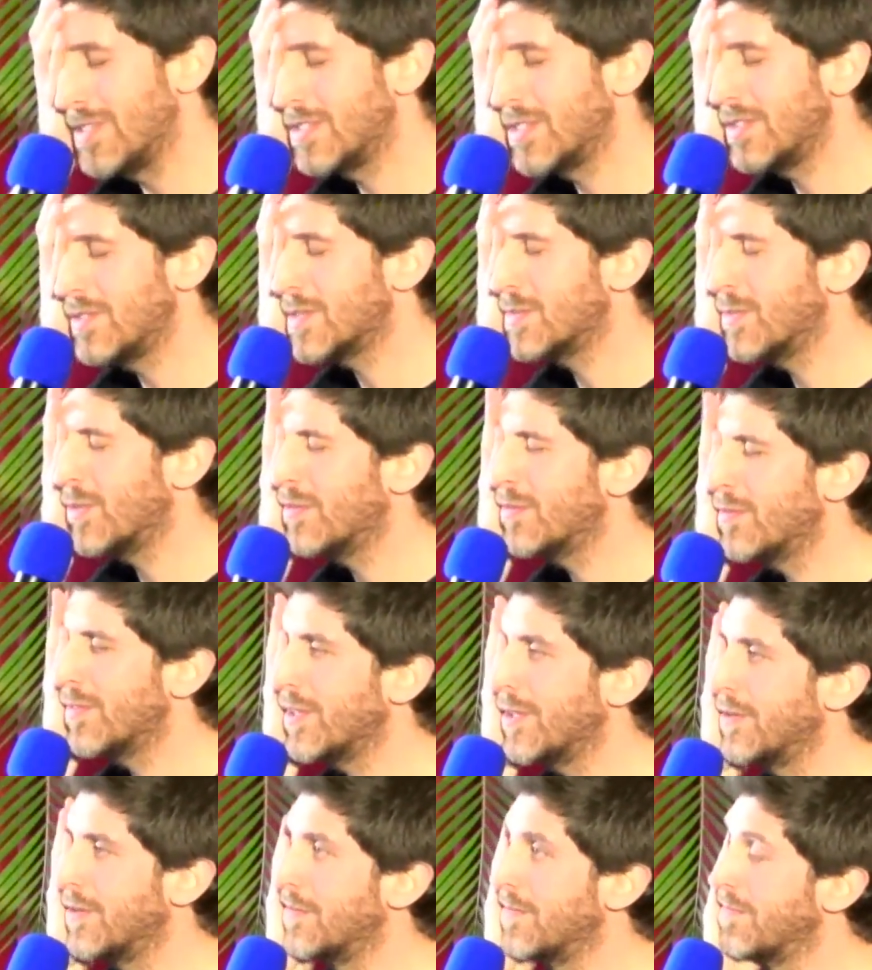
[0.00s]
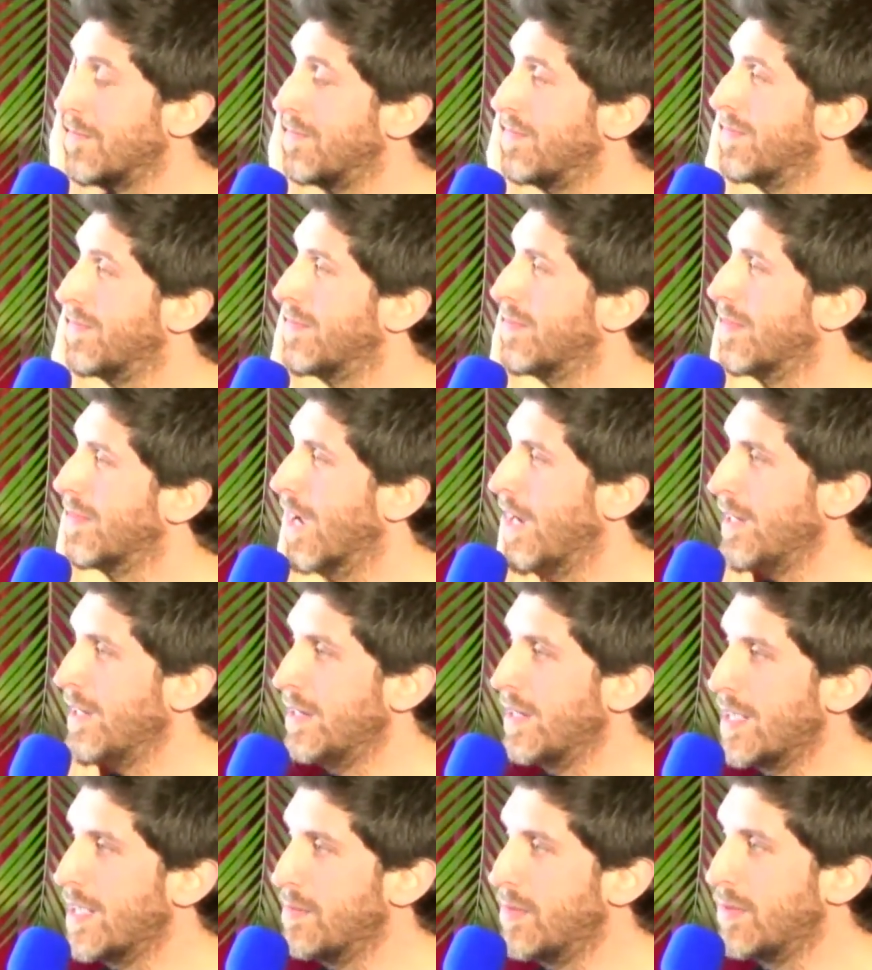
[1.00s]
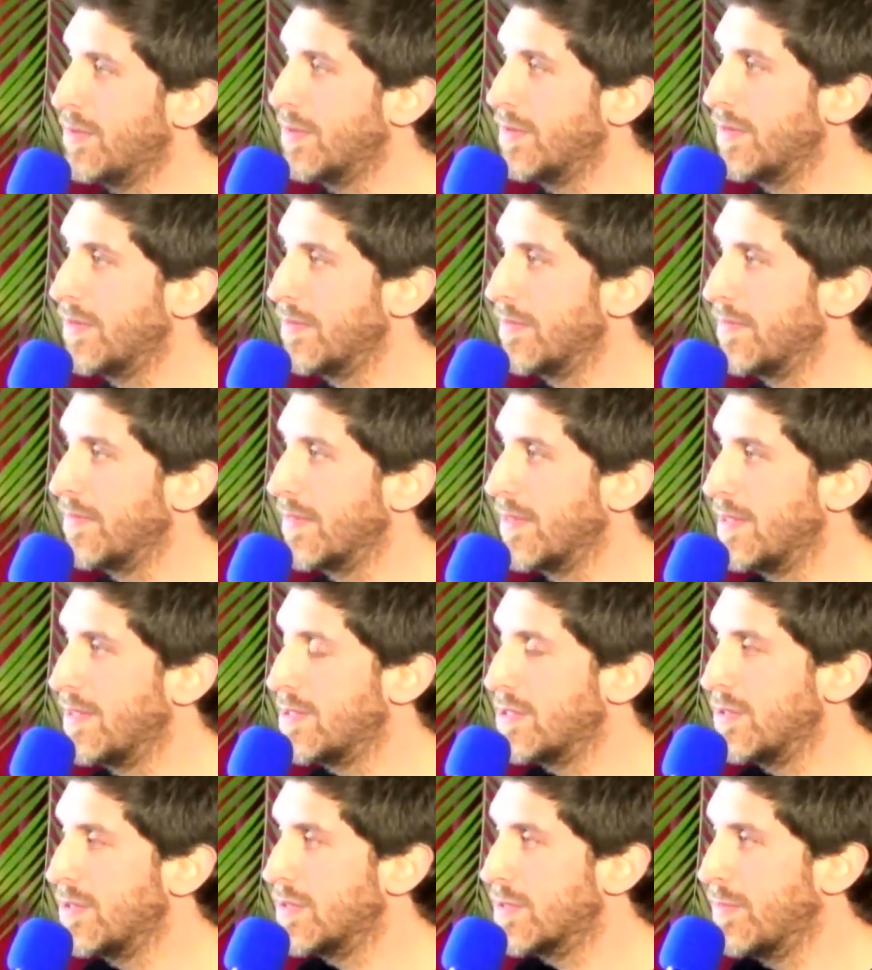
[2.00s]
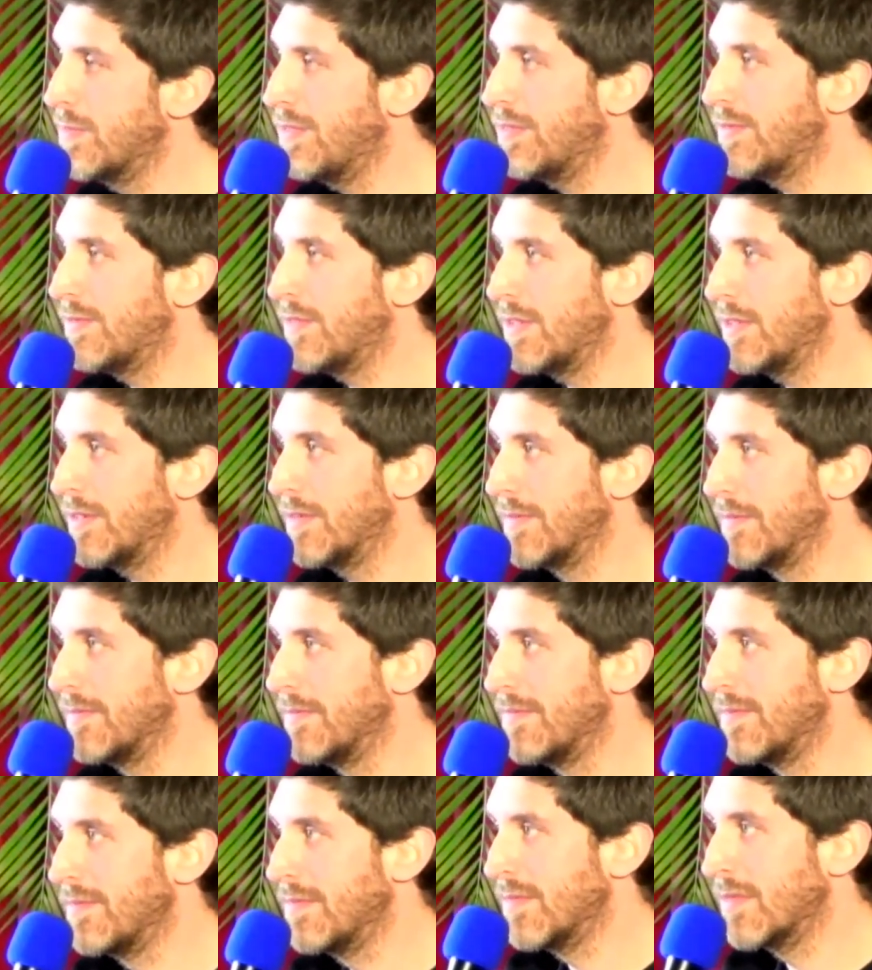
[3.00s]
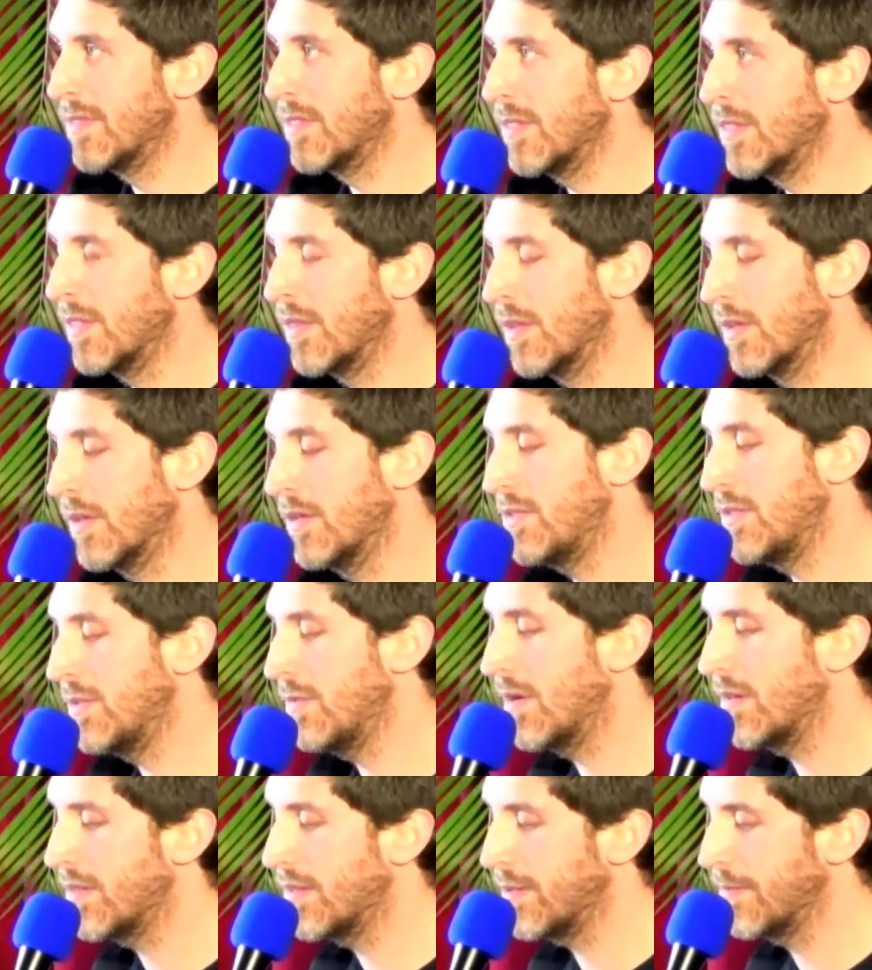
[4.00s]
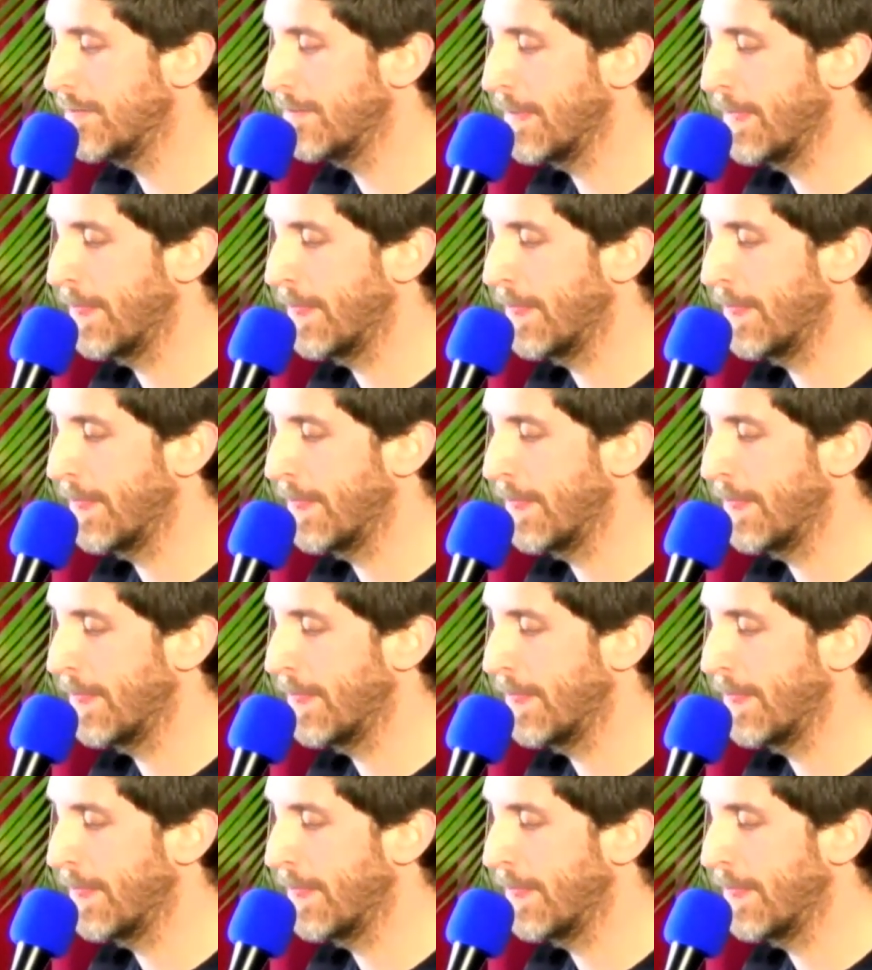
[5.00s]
too small for you. Any label is too small for you. Because you are the